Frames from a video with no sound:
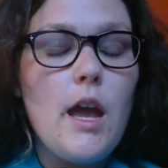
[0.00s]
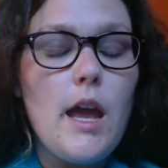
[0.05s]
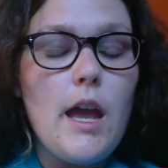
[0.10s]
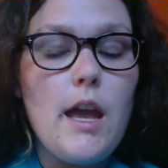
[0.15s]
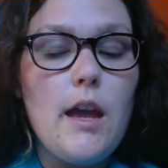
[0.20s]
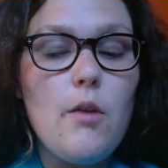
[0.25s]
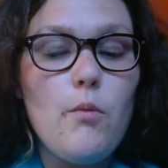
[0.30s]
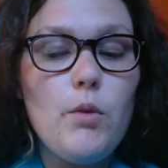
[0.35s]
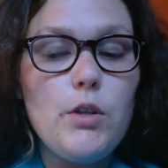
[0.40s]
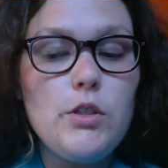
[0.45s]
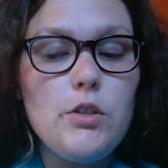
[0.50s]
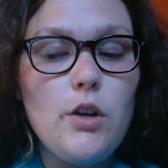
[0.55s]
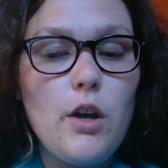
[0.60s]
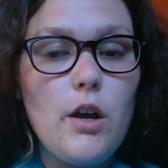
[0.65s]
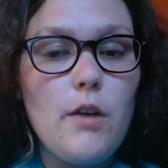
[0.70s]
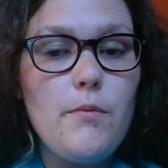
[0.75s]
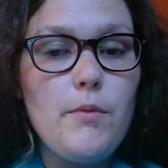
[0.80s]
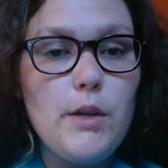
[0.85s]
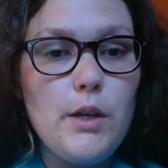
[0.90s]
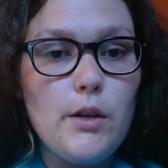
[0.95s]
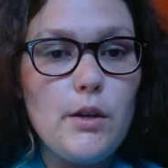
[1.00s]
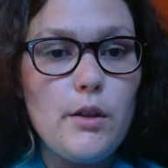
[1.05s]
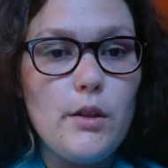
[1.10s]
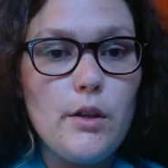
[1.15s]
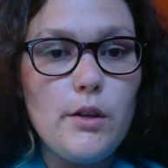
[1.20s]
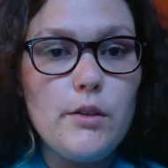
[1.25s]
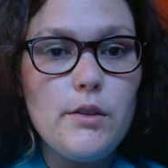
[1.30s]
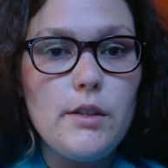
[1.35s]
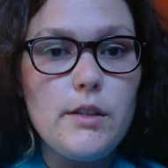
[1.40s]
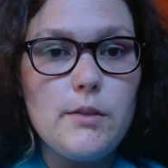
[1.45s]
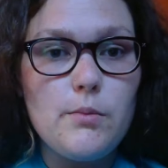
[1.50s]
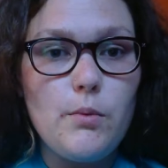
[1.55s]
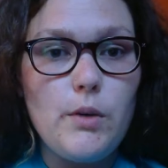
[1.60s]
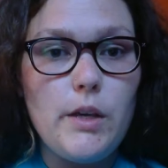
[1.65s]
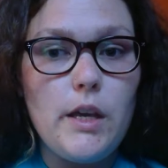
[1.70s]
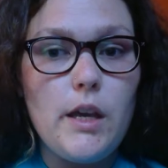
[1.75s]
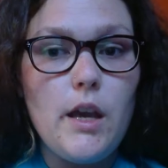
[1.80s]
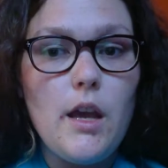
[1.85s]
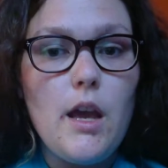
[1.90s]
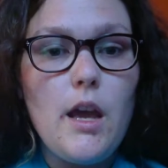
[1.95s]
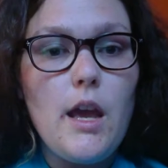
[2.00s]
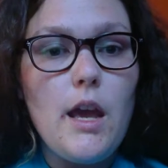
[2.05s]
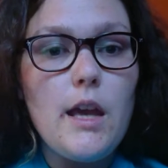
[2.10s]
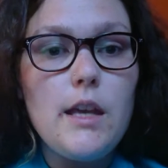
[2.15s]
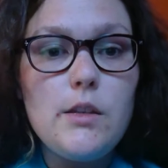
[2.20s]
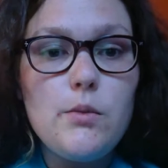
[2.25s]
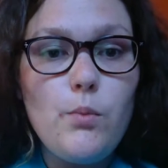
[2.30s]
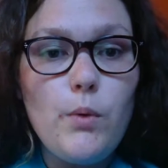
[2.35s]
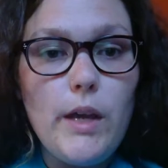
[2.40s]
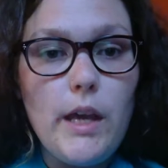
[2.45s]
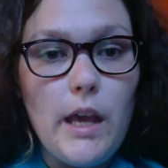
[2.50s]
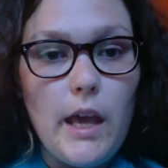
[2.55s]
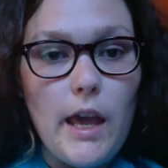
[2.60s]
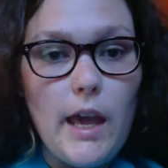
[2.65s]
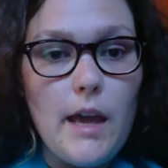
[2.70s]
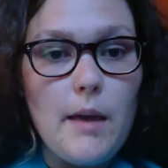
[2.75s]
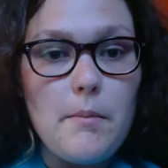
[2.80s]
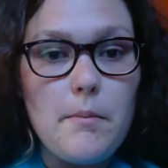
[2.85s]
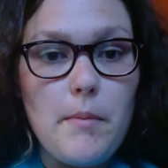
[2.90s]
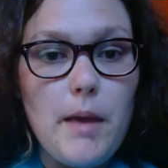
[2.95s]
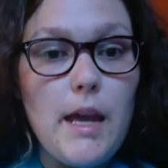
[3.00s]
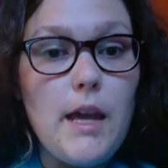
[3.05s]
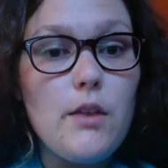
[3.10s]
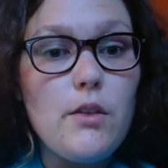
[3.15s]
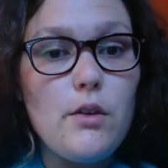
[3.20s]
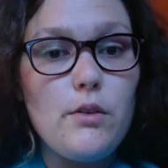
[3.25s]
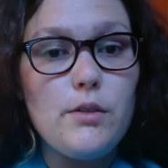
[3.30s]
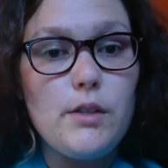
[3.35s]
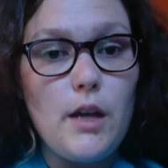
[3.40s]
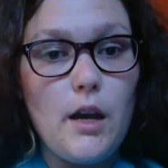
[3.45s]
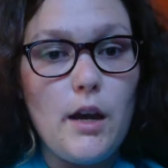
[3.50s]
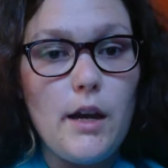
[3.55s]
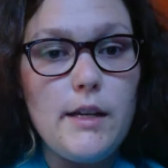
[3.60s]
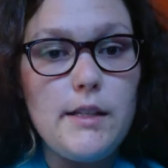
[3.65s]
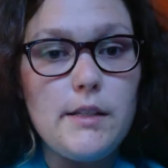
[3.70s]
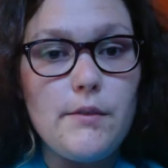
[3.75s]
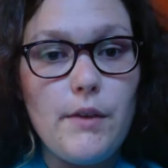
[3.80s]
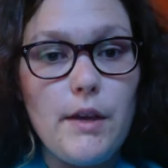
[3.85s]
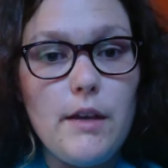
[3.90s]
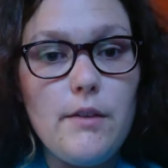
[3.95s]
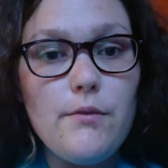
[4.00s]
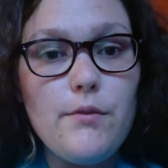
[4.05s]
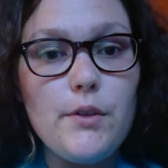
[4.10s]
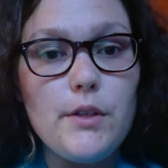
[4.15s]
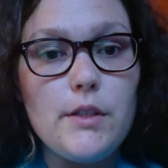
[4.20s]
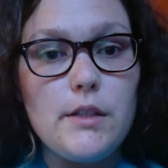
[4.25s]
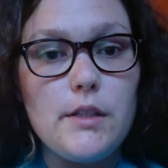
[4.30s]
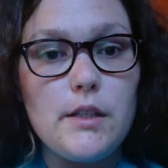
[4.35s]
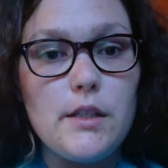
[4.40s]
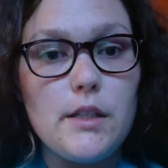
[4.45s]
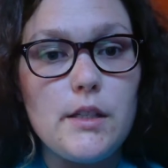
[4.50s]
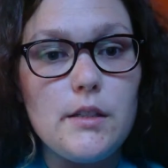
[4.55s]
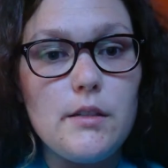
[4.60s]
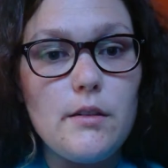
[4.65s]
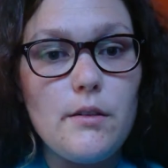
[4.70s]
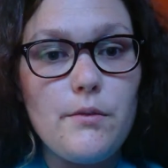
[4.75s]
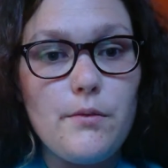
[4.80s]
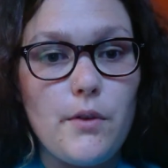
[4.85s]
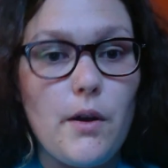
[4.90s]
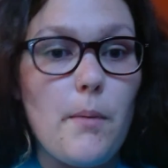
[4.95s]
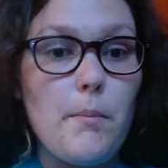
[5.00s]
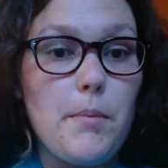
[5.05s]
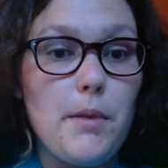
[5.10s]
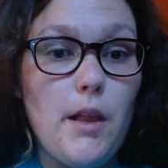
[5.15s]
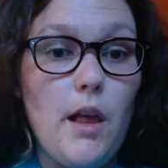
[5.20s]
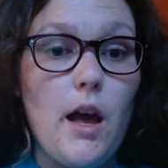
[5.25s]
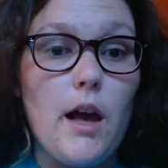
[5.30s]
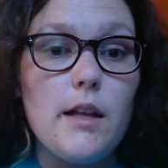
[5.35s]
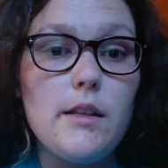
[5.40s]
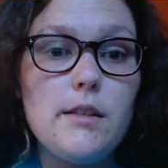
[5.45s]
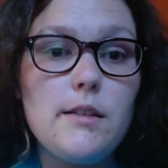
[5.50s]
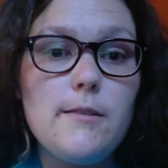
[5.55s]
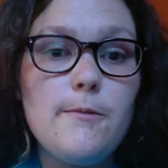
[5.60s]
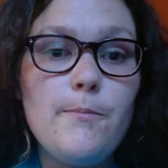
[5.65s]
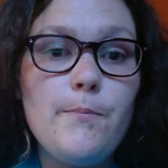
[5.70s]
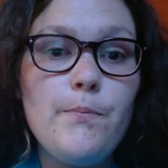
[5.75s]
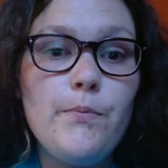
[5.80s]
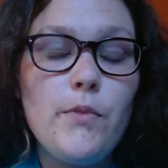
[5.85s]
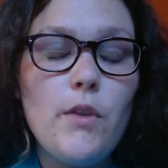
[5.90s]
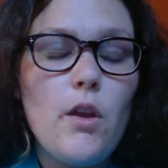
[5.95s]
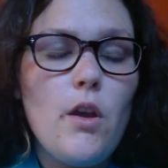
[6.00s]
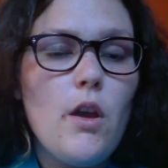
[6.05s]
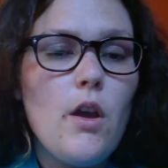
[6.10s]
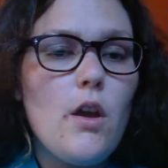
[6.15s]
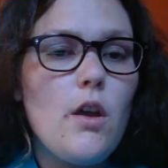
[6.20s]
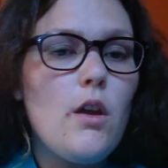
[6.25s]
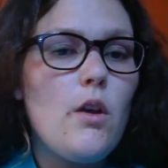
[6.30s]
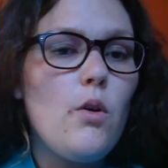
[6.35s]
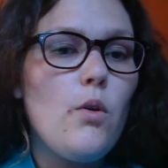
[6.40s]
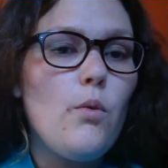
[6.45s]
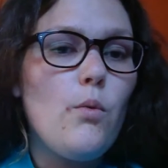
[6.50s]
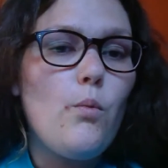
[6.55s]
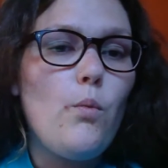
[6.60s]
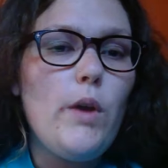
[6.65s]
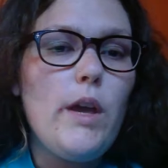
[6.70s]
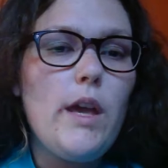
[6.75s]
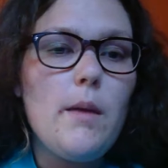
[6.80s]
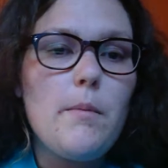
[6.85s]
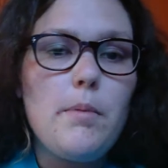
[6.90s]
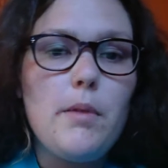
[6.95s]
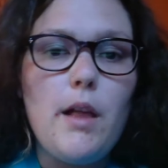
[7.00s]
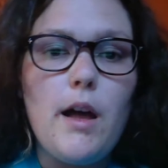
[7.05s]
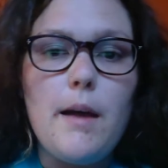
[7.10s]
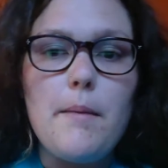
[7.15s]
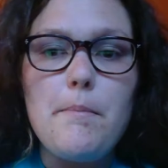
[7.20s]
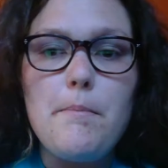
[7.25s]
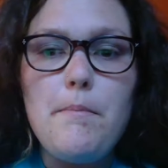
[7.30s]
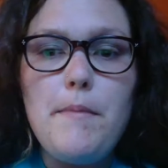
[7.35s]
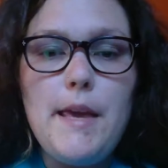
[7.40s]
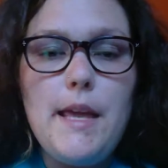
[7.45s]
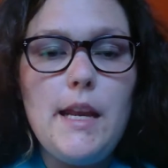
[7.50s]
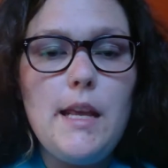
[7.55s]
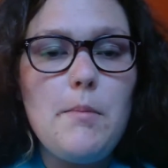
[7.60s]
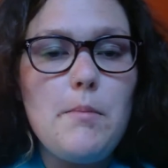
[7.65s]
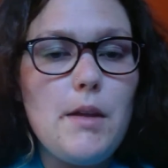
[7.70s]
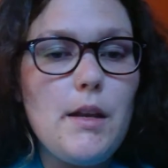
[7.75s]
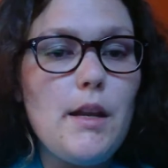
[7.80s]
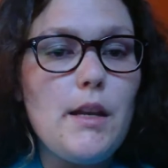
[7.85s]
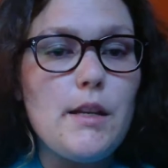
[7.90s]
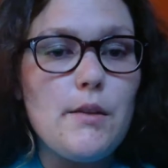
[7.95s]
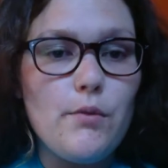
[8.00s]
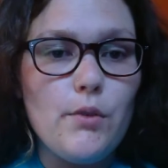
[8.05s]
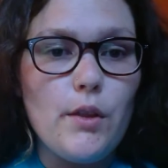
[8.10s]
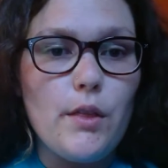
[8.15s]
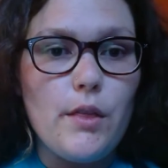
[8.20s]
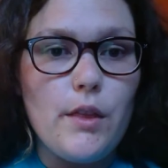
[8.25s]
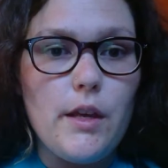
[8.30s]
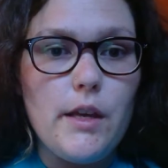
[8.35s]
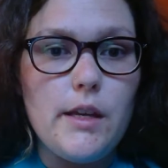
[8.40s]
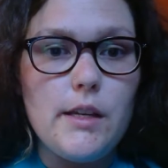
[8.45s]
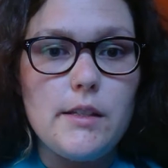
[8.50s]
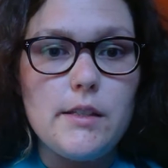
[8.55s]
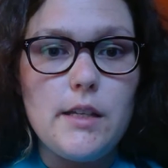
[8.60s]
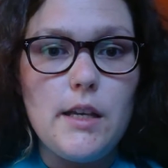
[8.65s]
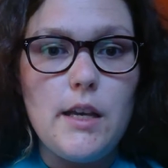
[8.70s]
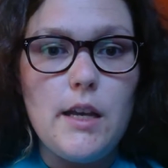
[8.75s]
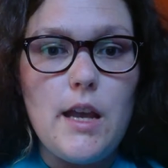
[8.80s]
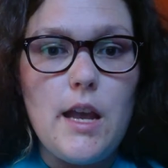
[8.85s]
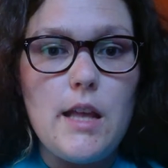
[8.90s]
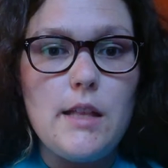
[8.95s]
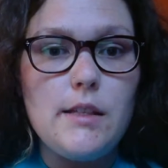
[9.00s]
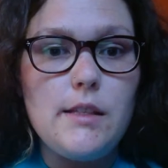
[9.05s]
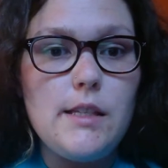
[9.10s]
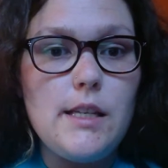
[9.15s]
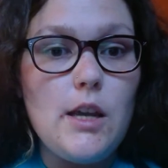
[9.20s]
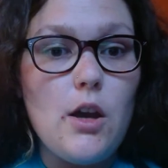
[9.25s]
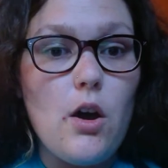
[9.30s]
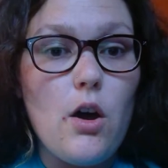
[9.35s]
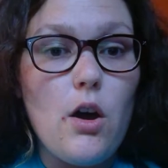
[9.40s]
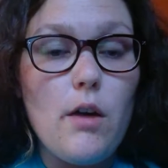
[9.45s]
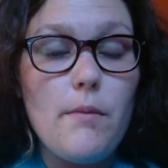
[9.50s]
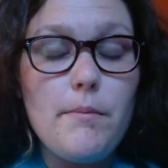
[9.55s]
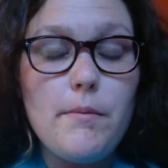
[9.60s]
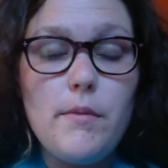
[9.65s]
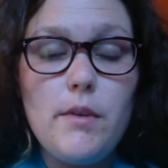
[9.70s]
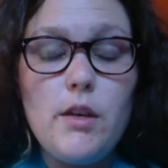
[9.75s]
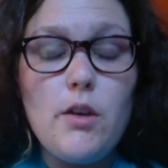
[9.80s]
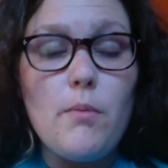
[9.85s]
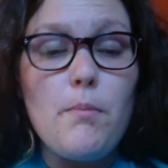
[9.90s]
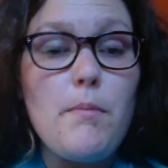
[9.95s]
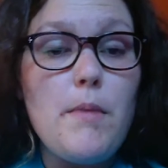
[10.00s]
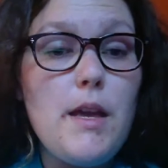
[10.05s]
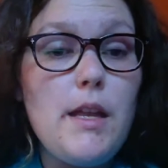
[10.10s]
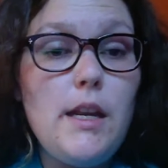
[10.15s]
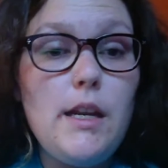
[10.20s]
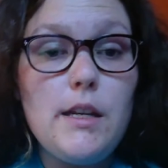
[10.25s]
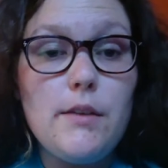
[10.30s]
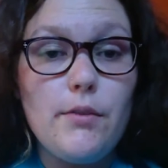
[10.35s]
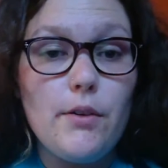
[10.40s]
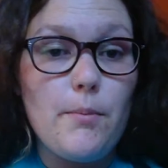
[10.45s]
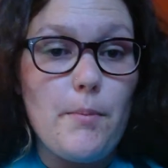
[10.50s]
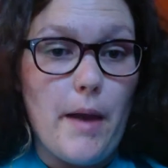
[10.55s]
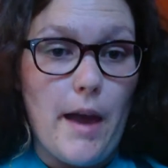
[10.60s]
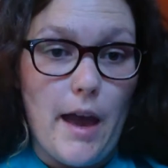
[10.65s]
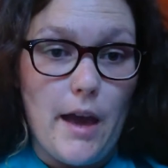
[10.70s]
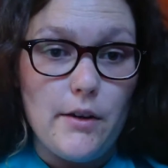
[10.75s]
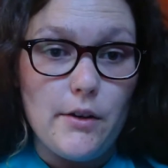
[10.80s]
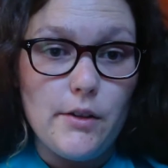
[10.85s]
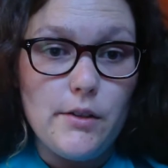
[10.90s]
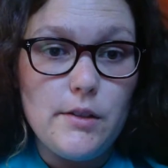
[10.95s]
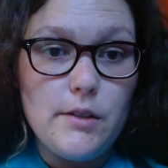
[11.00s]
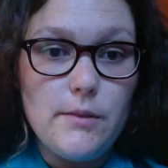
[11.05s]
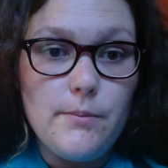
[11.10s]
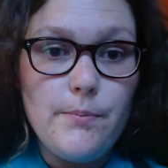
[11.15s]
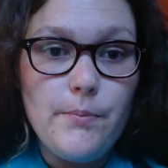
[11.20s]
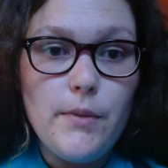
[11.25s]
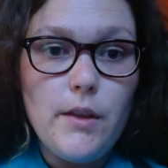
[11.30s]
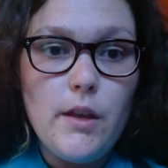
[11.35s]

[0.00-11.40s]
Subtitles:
And what you're hopefully going to learn this week is we can't make those kinds of inferences from plots. We can plot many, many different things and see many different patterns.